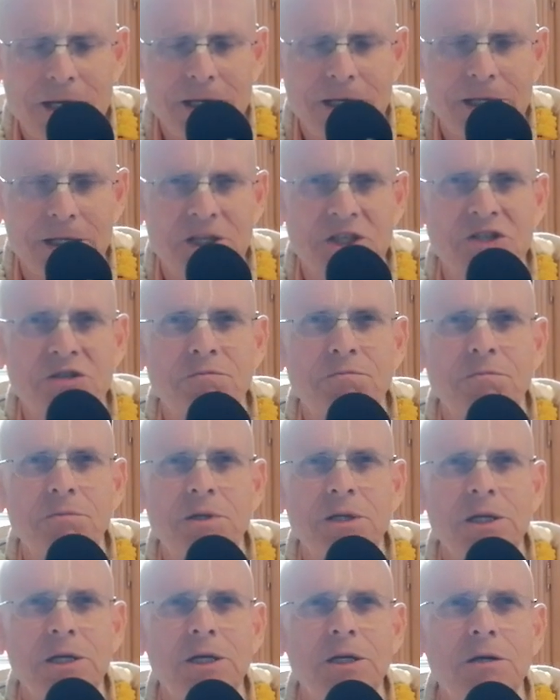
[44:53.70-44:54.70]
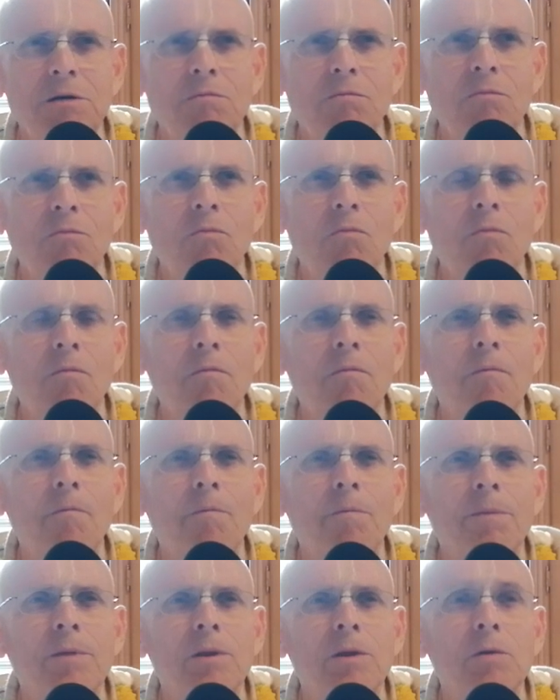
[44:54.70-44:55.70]
the, the
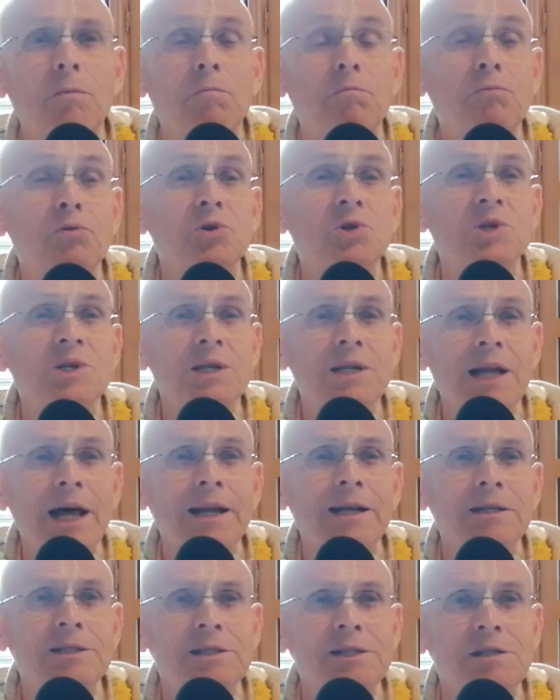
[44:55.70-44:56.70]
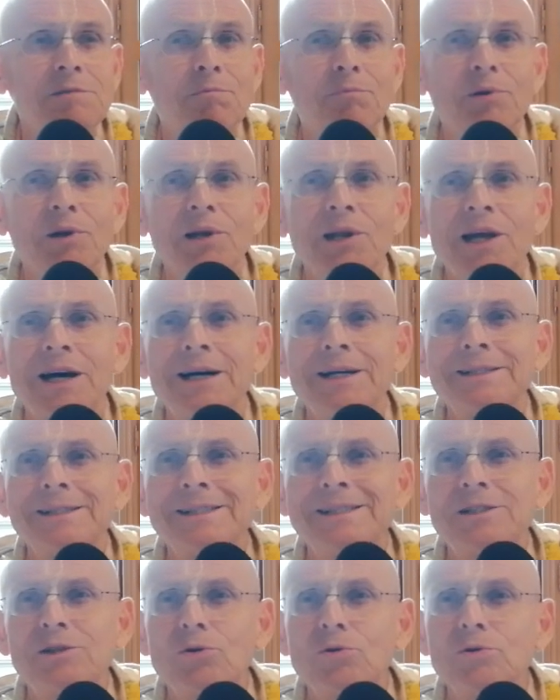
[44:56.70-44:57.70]
personality,
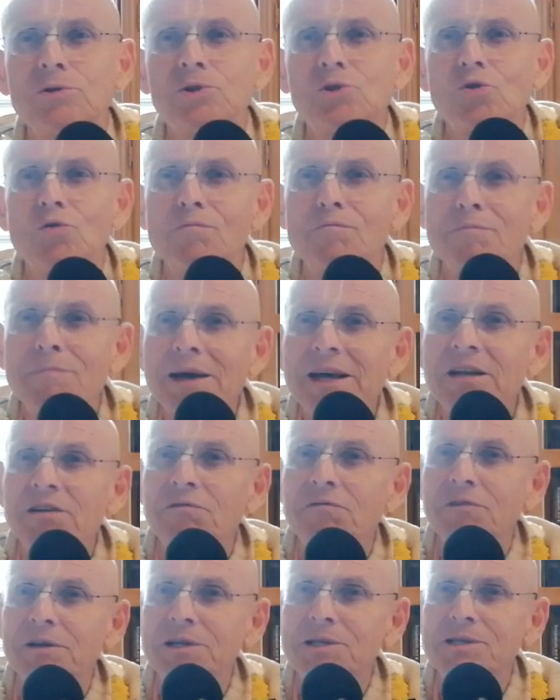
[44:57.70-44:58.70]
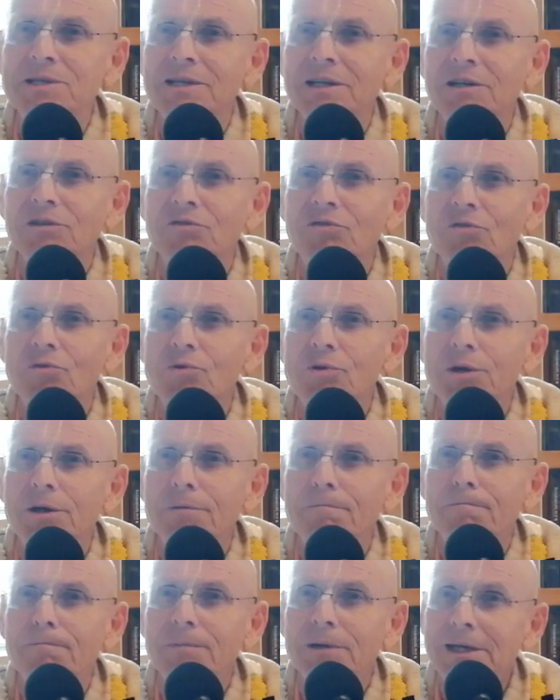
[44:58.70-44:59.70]
Prahlad, is also manifesting through
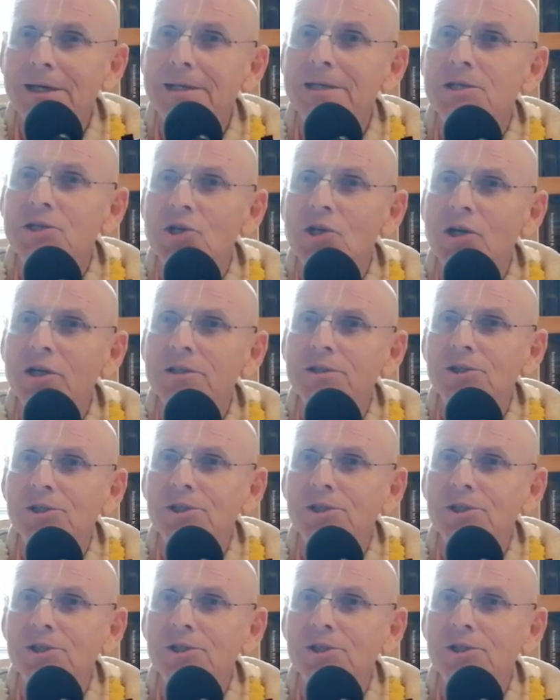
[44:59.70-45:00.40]
him in his